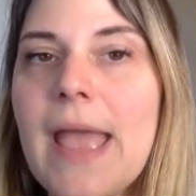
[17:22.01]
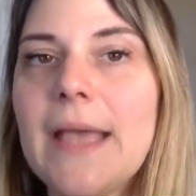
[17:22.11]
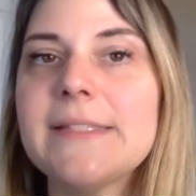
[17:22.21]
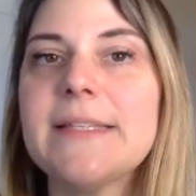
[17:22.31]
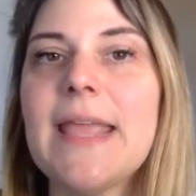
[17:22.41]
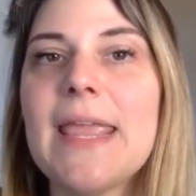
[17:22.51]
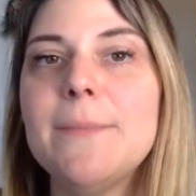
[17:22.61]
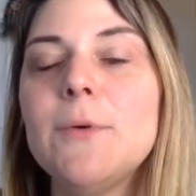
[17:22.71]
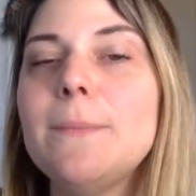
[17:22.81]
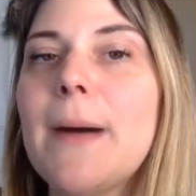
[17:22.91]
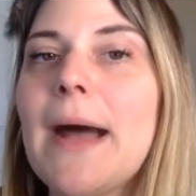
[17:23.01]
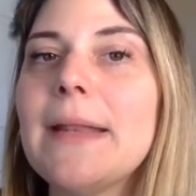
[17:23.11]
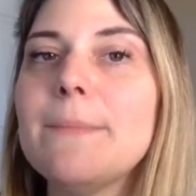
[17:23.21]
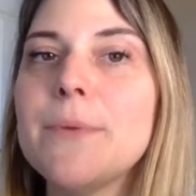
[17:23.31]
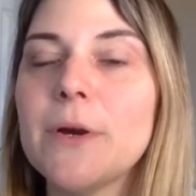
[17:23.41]
As an
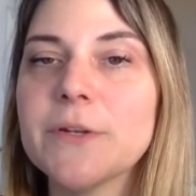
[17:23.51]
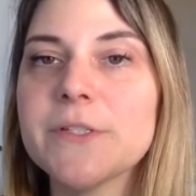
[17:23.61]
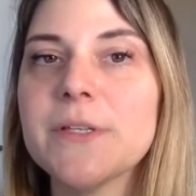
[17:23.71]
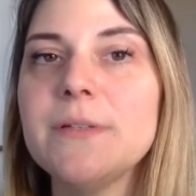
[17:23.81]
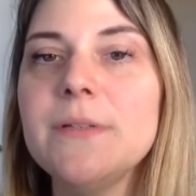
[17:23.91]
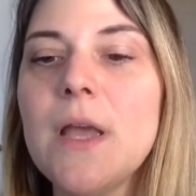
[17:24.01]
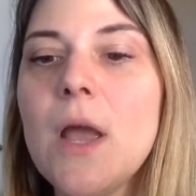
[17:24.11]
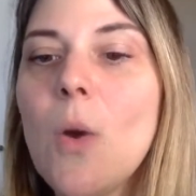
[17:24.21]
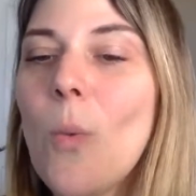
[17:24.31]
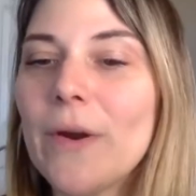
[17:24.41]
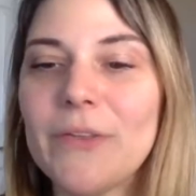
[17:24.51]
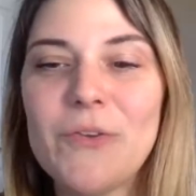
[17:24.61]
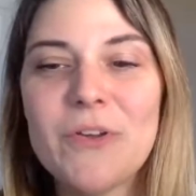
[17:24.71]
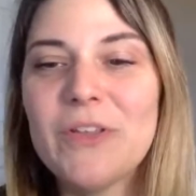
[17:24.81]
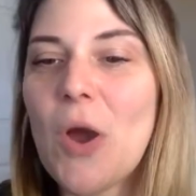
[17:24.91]
able-bodied person, where you
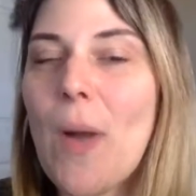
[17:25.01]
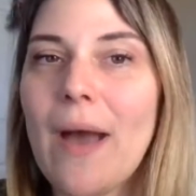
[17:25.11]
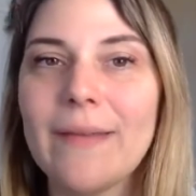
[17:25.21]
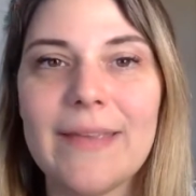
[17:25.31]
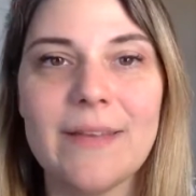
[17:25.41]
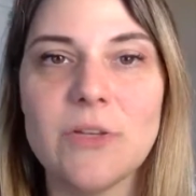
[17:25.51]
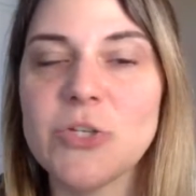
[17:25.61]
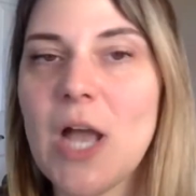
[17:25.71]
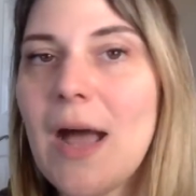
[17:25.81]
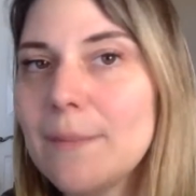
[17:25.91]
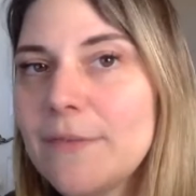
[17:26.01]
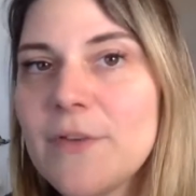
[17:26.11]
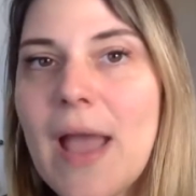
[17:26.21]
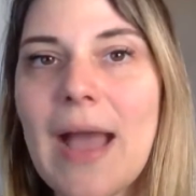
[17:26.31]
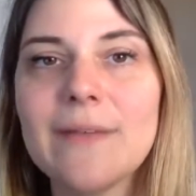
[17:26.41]
can go out and get a job if
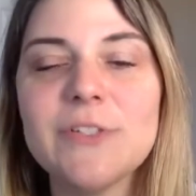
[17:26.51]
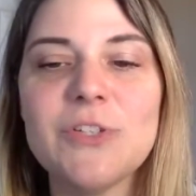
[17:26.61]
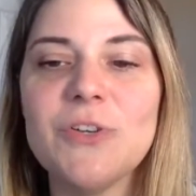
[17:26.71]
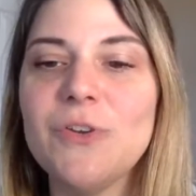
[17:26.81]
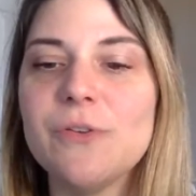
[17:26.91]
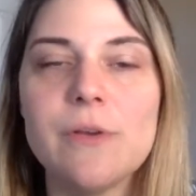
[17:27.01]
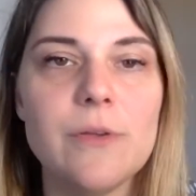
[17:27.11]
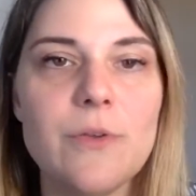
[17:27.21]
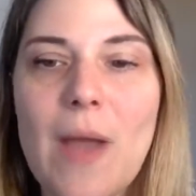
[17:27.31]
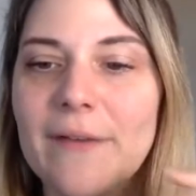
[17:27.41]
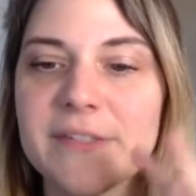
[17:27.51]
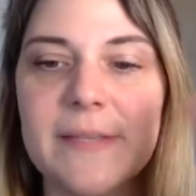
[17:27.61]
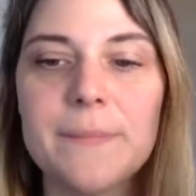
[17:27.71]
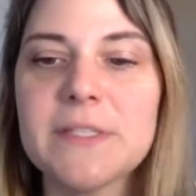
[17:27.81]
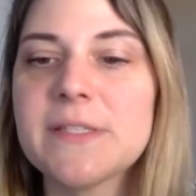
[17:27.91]
you have to, you have
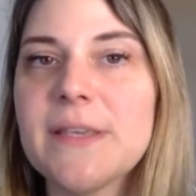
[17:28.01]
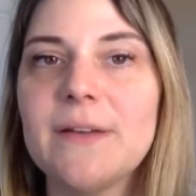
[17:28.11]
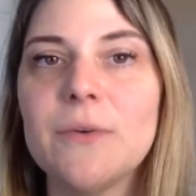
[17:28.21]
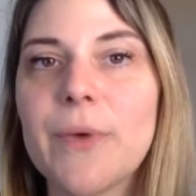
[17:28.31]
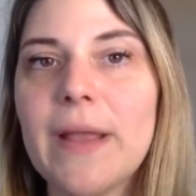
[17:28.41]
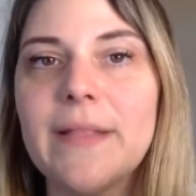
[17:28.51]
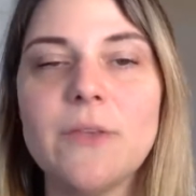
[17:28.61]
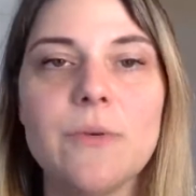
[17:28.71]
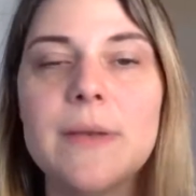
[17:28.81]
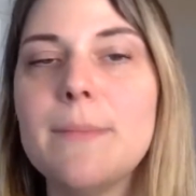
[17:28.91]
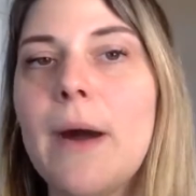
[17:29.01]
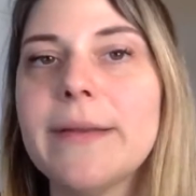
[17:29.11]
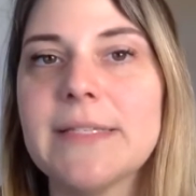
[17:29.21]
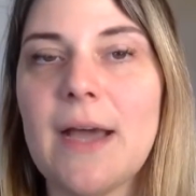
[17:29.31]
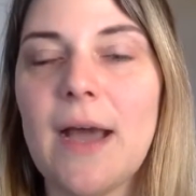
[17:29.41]
some skill, right, that you can
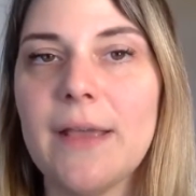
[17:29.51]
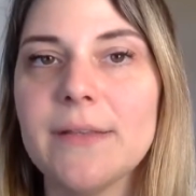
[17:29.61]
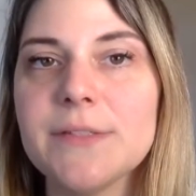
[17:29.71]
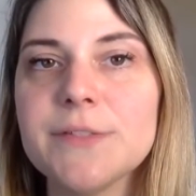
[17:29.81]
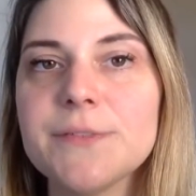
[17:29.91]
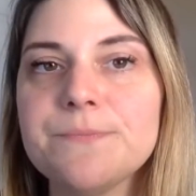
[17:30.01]
monetize,